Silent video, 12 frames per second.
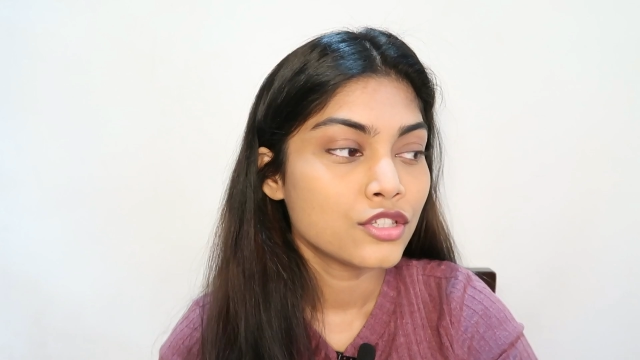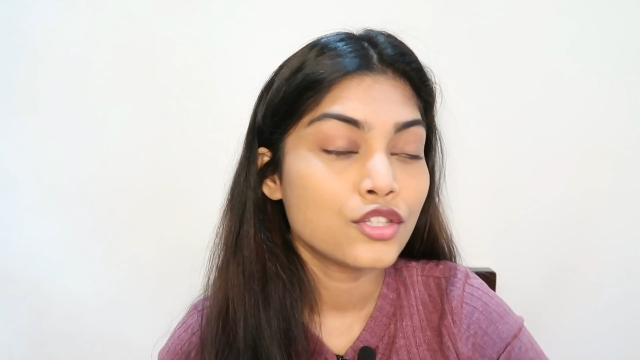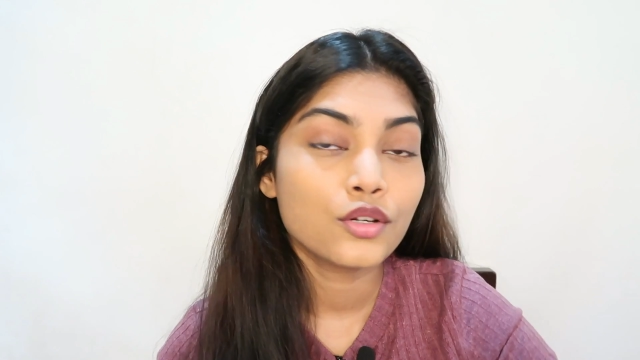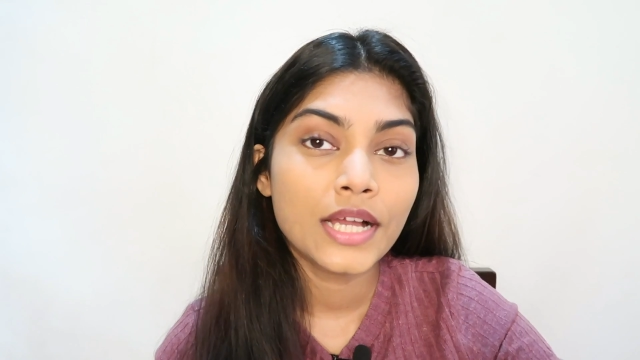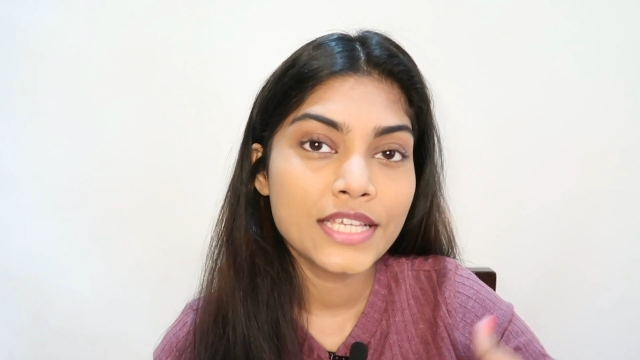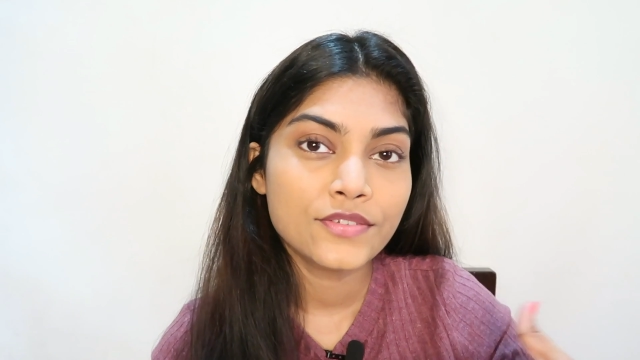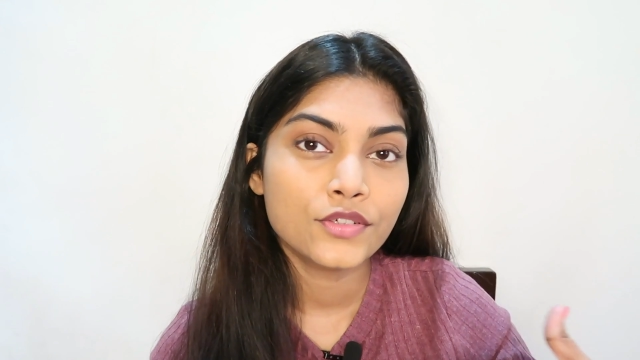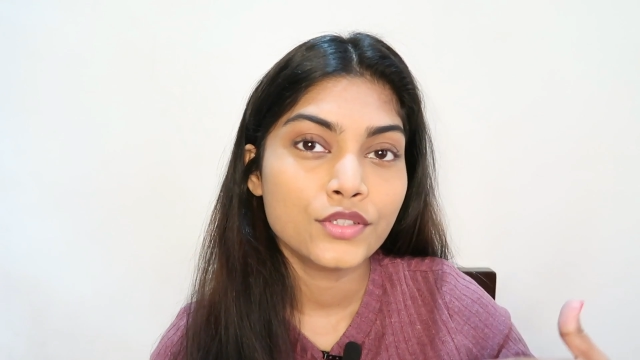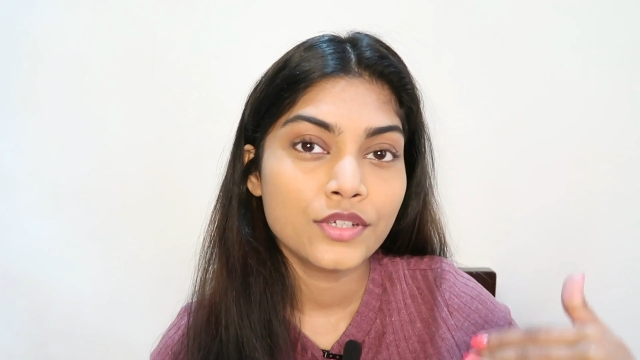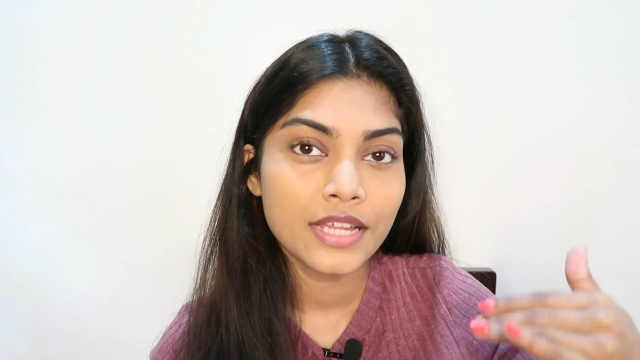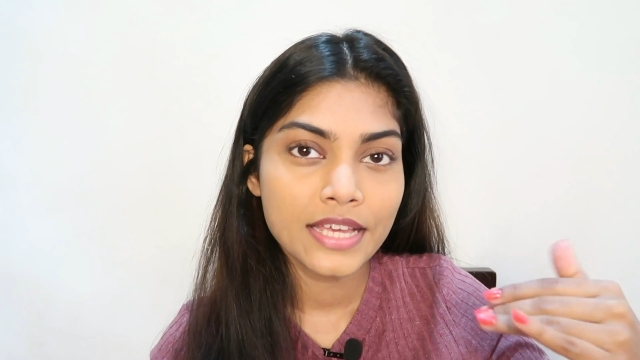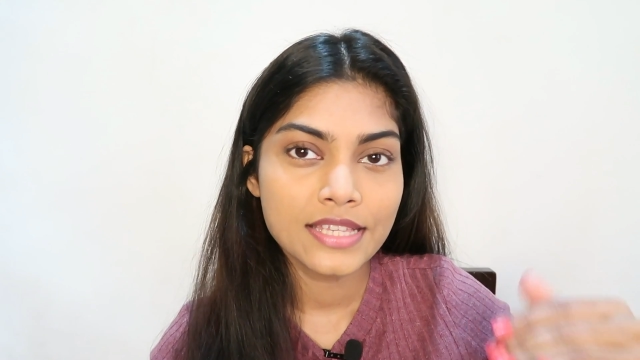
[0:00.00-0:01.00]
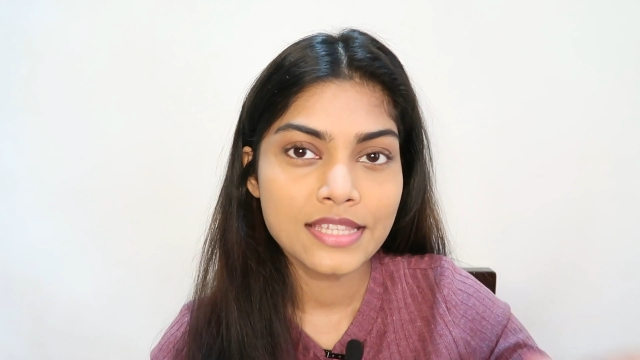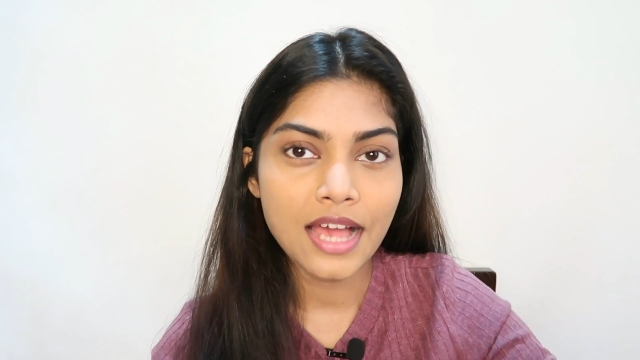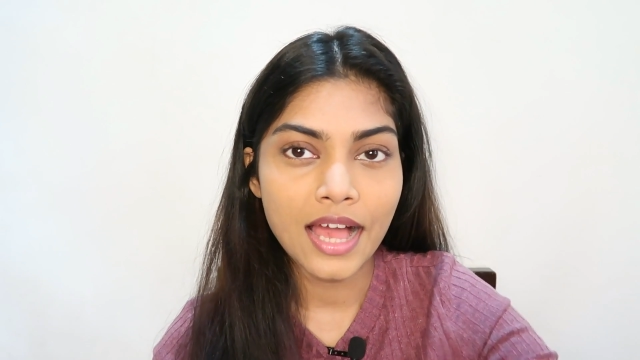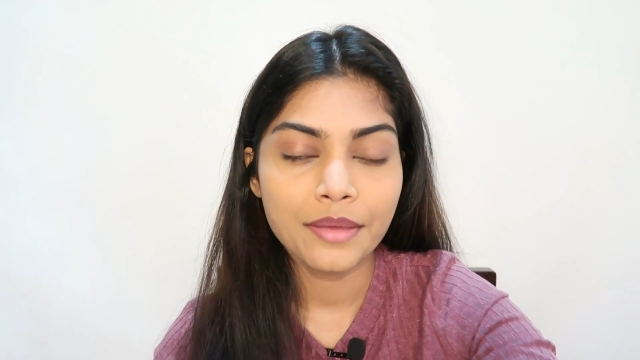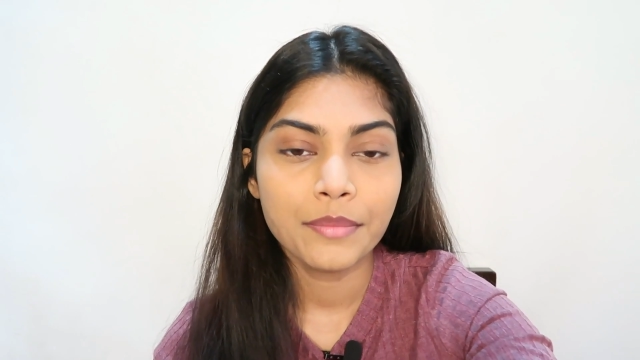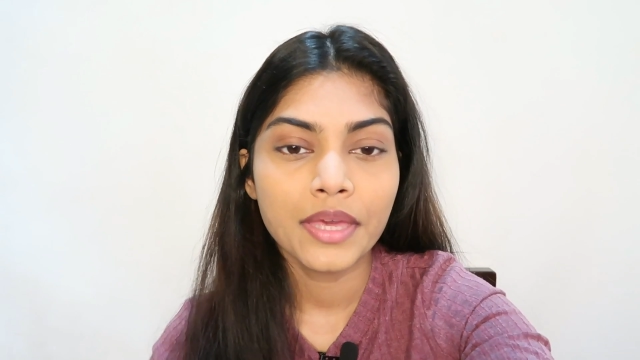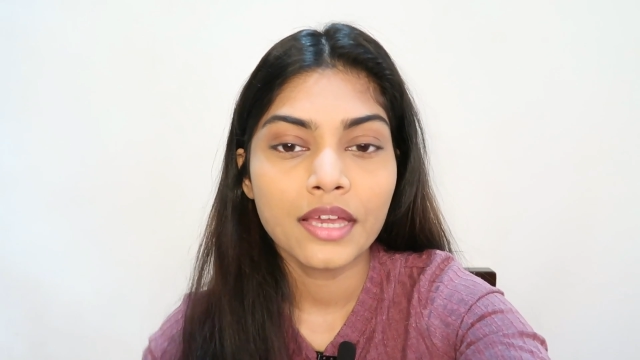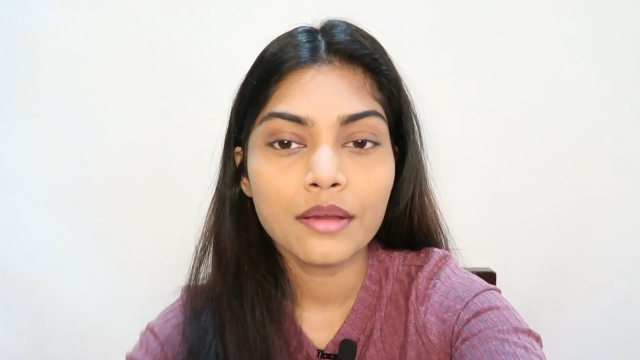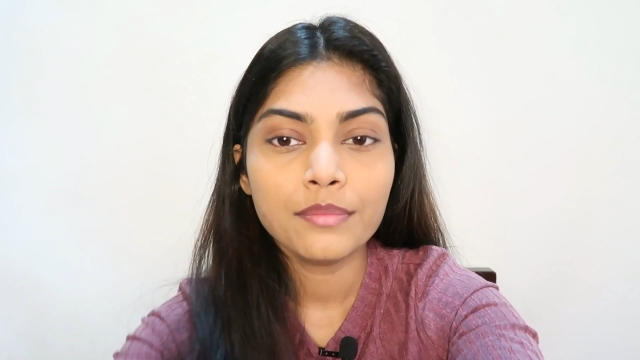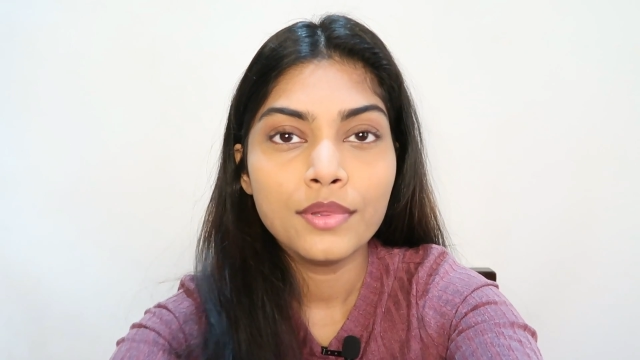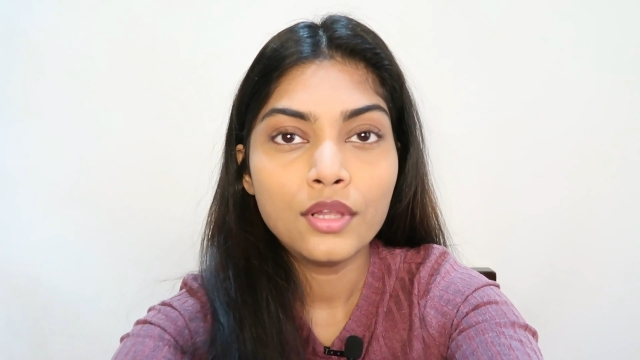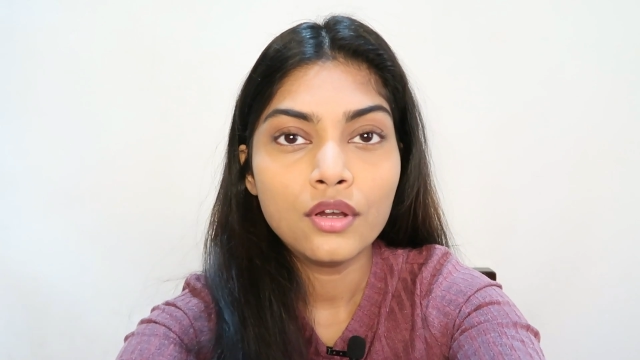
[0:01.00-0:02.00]
So guys, for today's eye
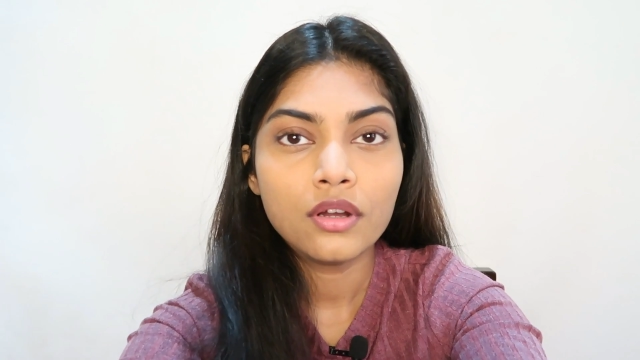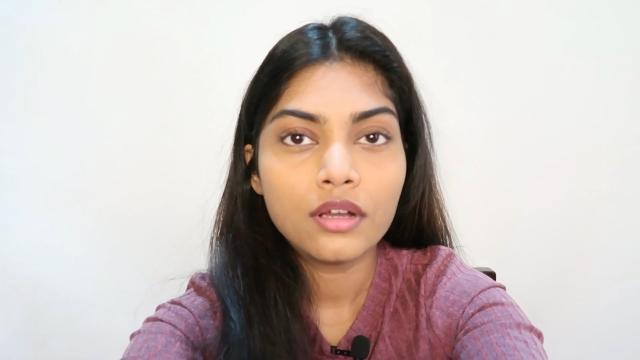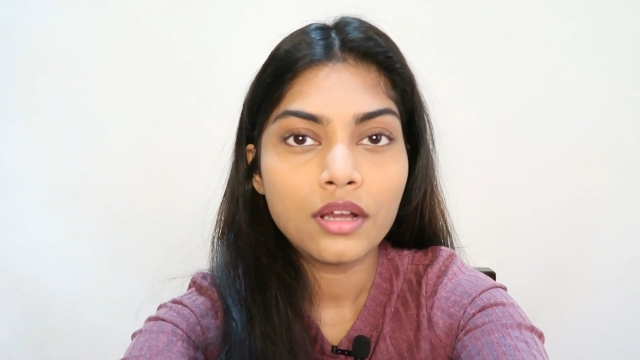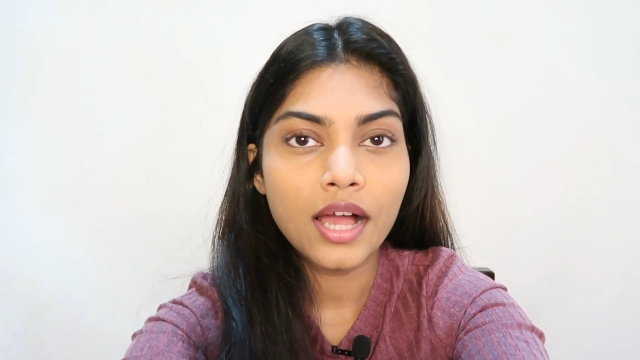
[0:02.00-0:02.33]
makeup look,